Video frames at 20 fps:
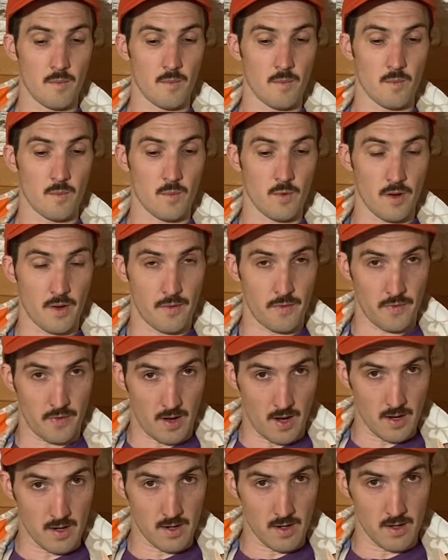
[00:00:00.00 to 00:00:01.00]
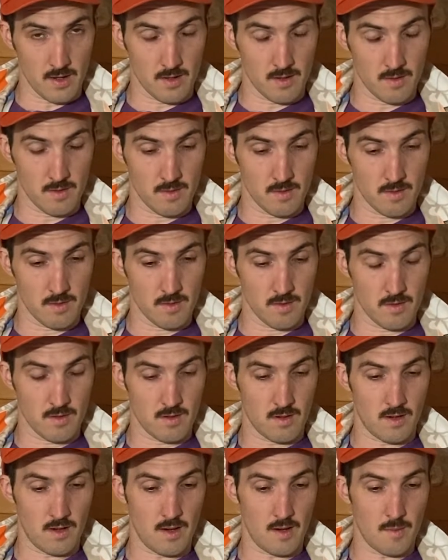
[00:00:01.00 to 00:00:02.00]
refine it,
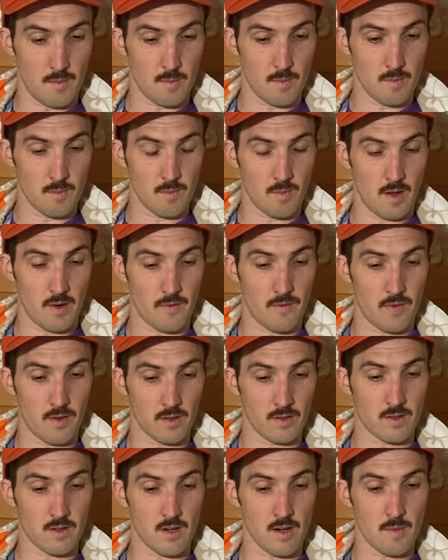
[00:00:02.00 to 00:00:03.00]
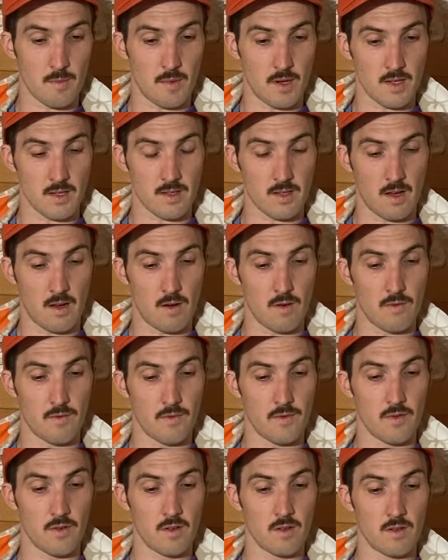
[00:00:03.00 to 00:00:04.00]
and filter it
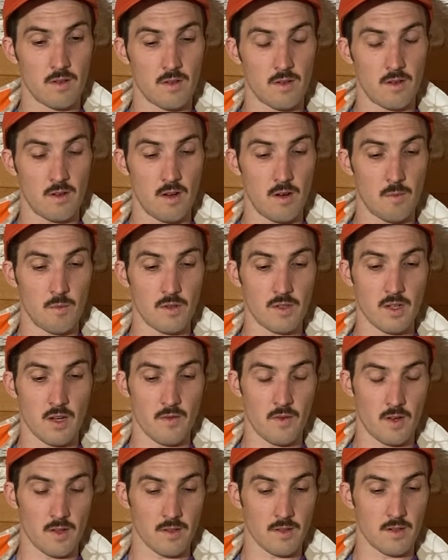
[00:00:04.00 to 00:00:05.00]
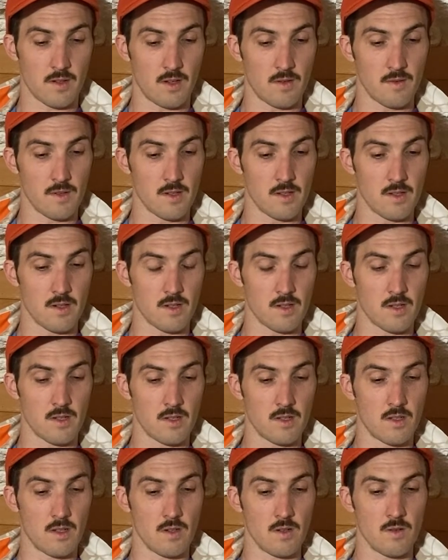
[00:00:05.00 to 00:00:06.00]
myself, which I've also done research
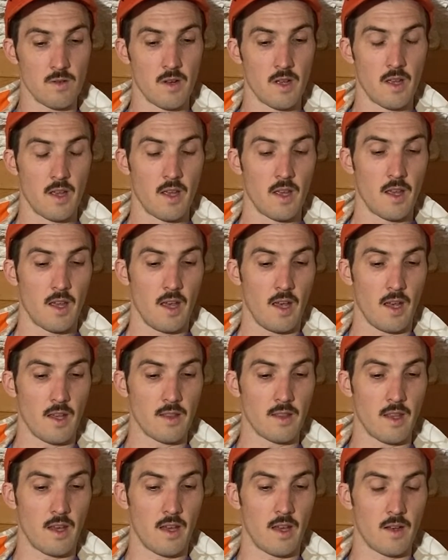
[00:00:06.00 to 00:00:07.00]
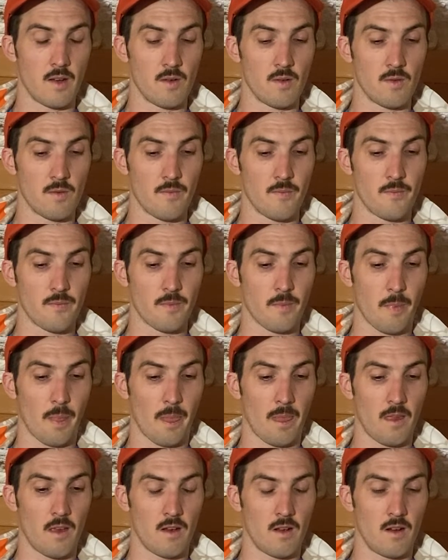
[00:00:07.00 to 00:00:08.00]
into, and then
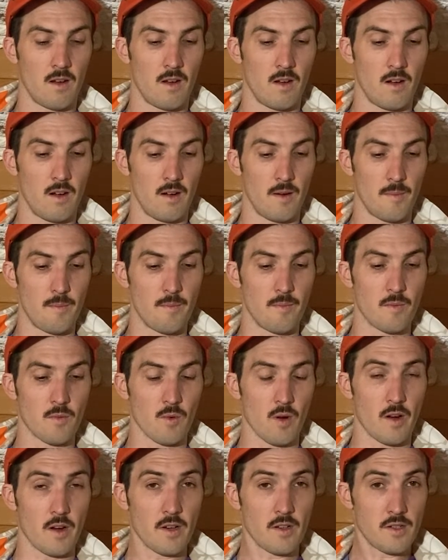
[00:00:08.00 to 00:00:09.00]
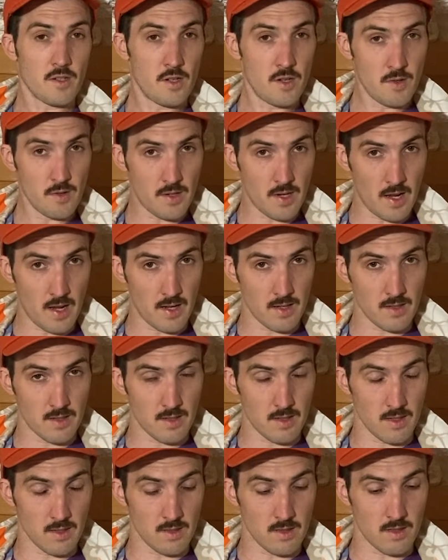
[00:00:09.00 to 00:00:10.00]
run a 2-tank
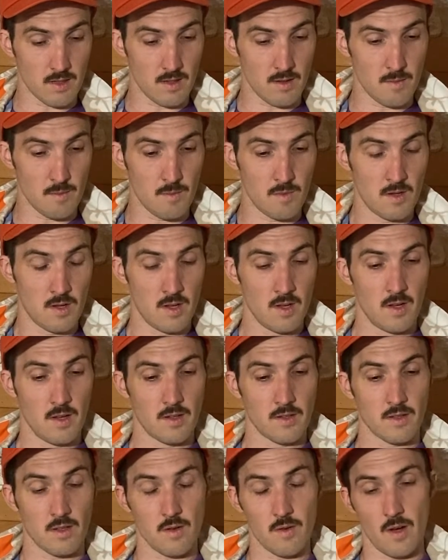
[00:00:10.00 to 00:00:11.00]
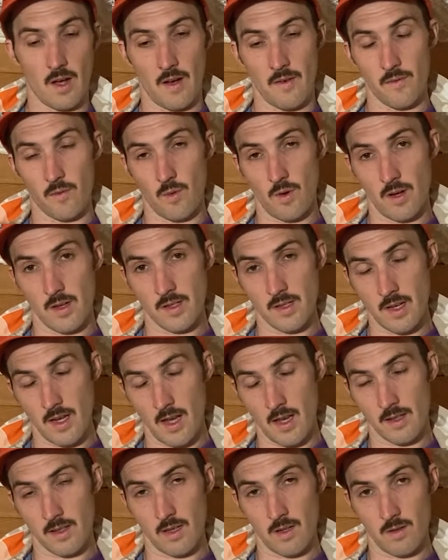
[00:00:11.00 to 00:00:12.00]
system. So you have one
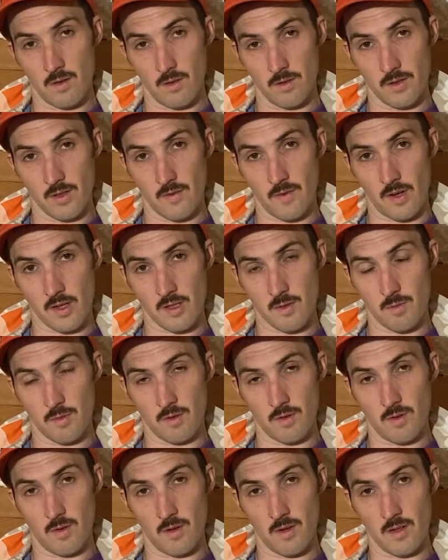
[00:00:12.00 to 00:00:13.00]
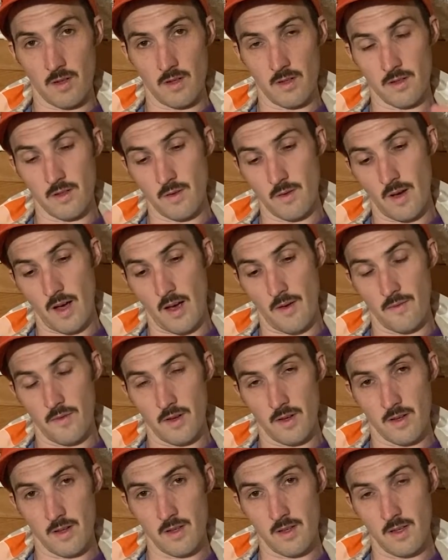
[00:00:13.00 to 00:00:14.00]
tank that holds your vegetable oil. You have
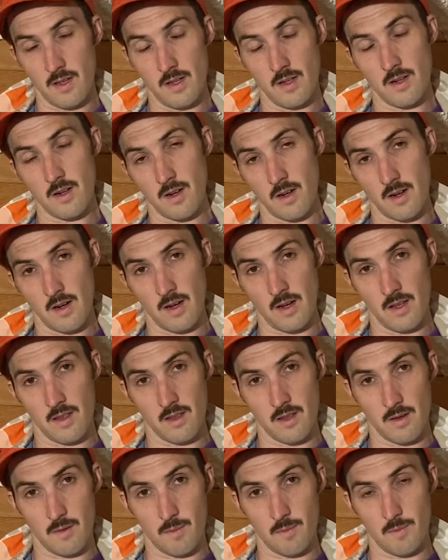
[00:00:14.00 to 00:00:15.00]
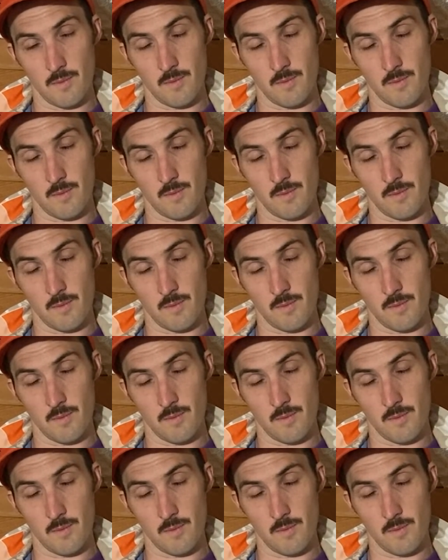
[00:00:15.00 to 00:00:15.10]
a heater in the